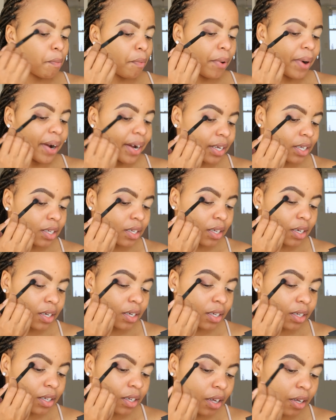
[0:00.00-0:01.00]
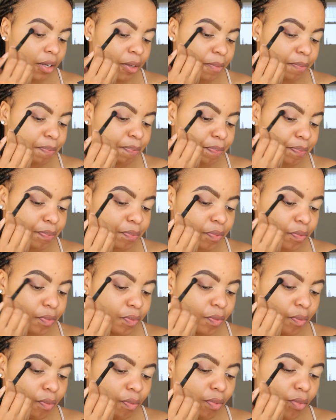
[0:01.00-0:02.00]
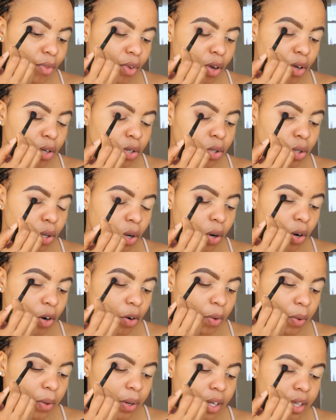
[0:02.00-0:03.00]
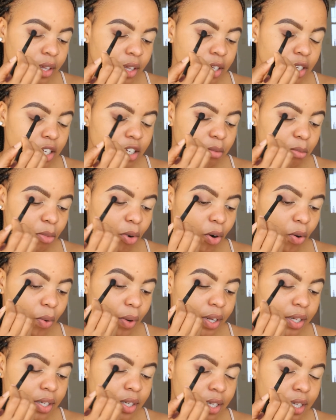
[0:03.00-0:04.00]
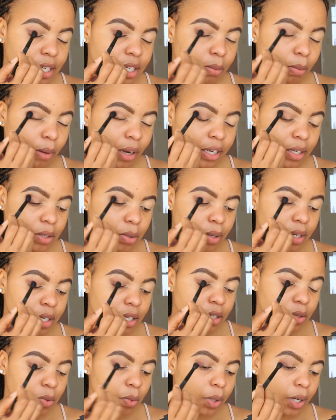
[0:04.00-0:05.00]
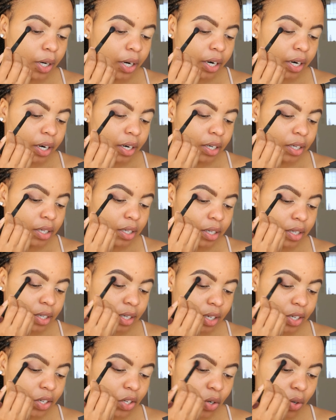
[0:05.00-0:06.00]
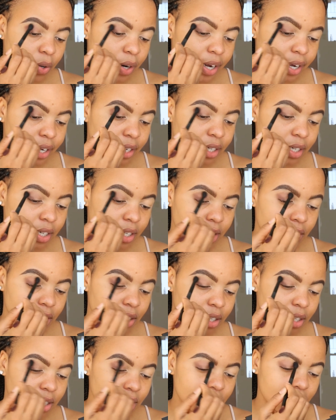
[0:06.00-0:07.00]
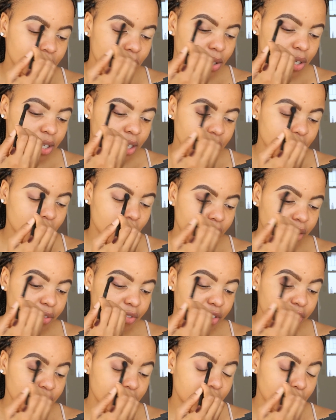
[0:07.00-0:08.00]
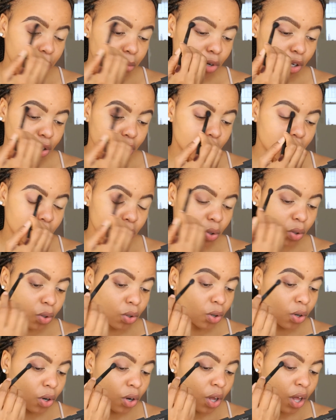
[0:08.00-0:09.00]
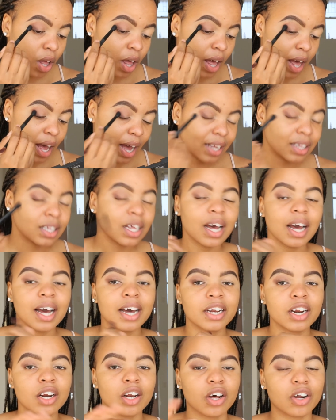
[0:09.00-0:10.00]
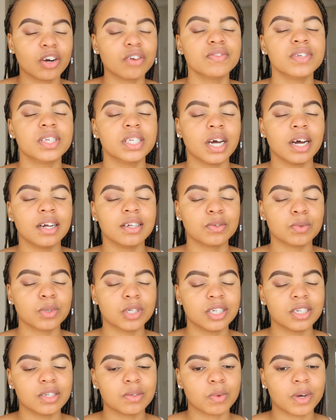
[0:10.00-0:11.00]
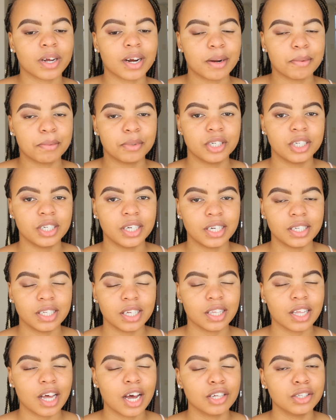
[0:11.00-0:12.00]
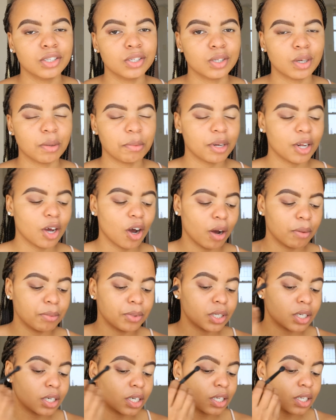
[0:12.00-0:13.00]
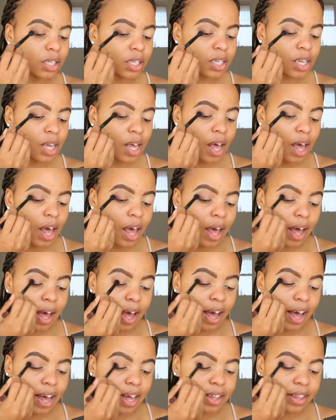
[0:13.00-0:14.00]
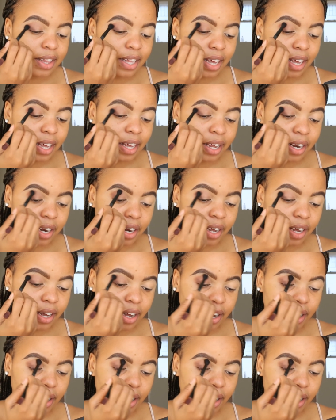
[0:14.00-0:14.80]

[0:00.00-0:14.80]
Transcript: prices. So the small ones, the spice ones, were 6 rand to 6 rand 50, I'm not sure, and they had a lot of styles, which is what I appreciated. They had so many options. And then